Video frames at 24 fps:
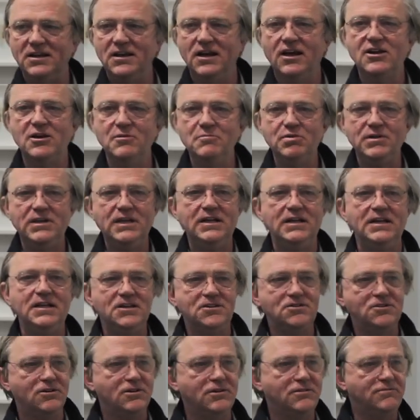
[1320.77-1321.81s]
a, completely
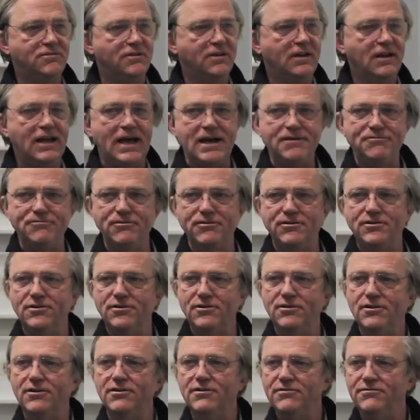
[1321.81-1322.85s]
sort of a Laffer
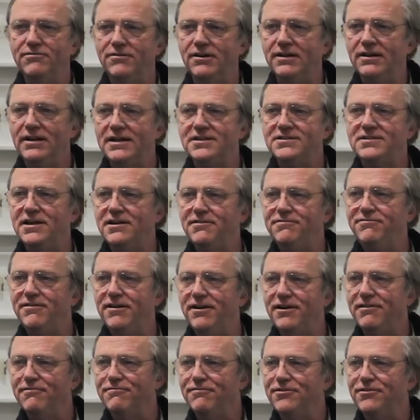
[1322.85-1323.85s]
curve, laissez-faire